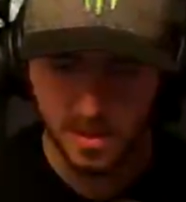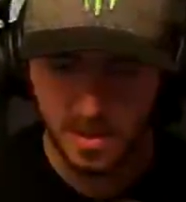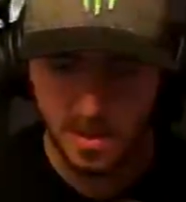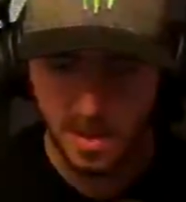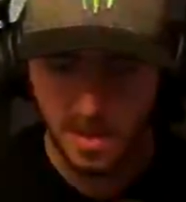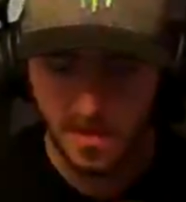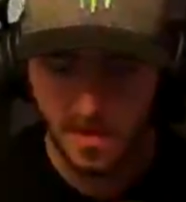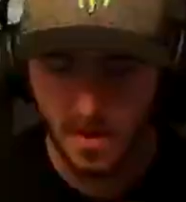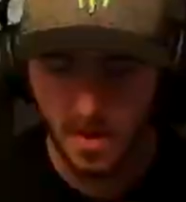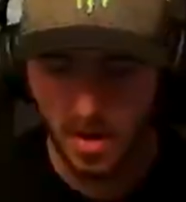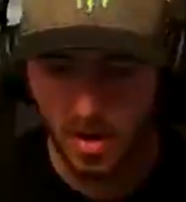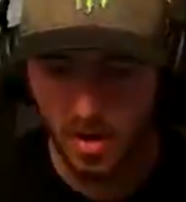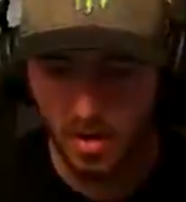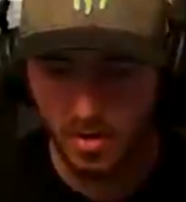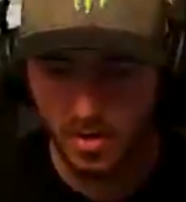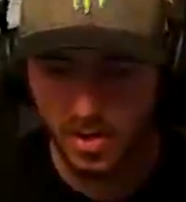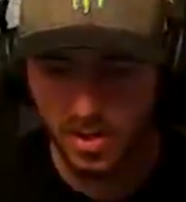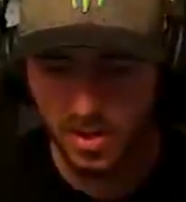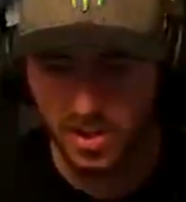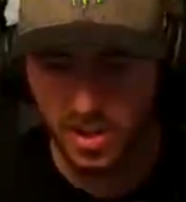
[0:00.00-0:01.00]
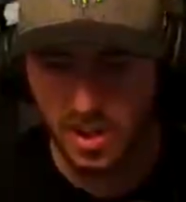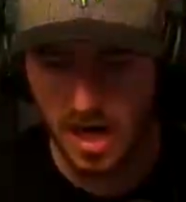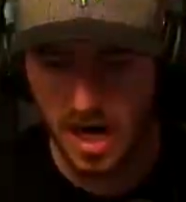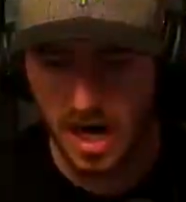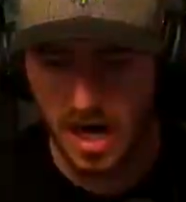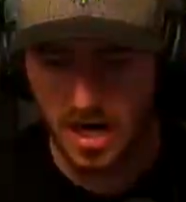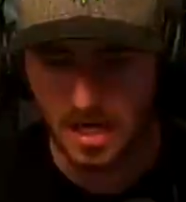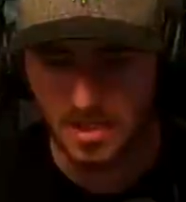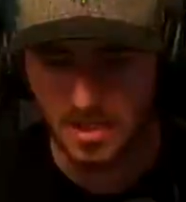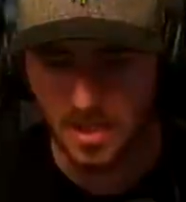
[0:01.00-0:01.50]
And they're all just
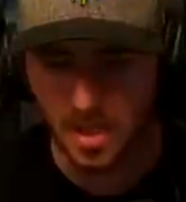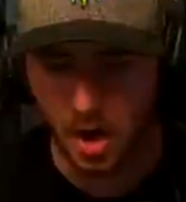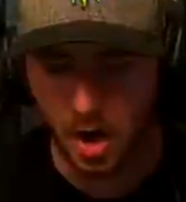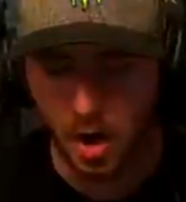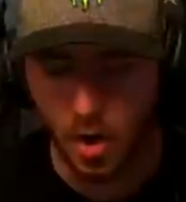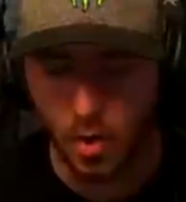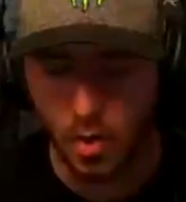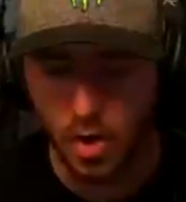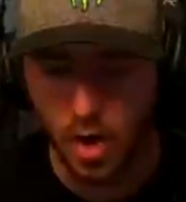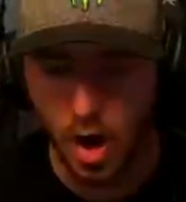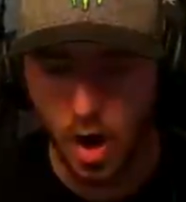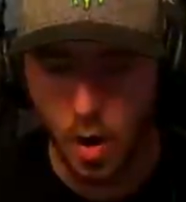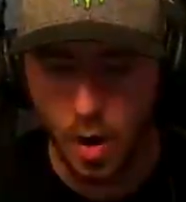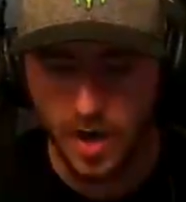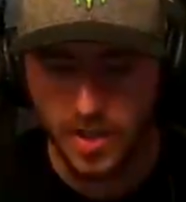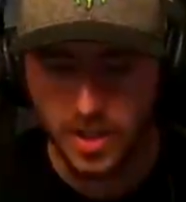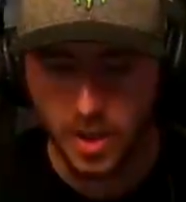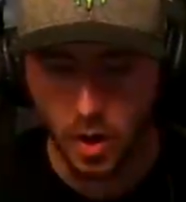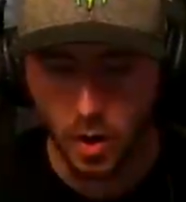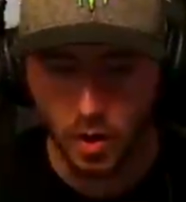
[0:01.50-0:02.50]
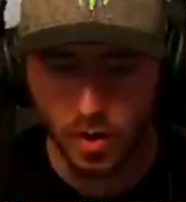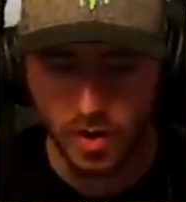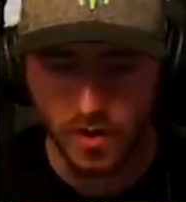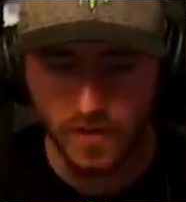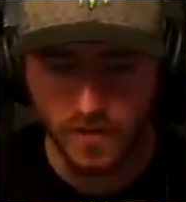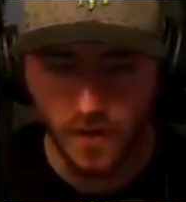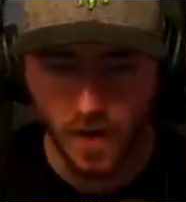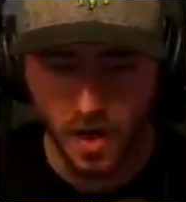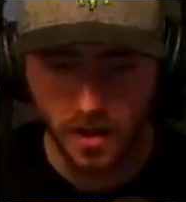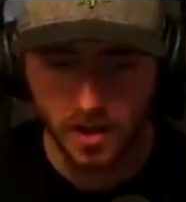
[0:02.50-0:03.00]
gods. Oh no, I totally
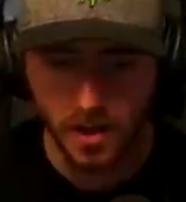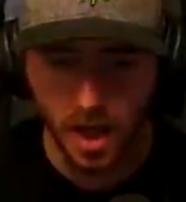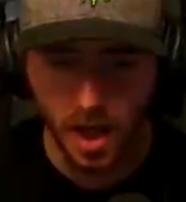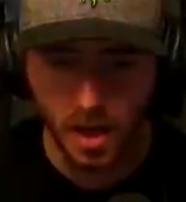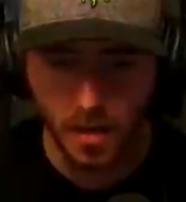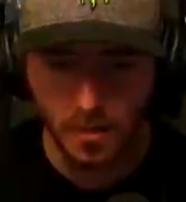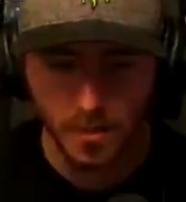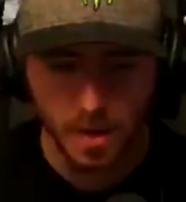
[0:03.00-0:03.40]
fucked up.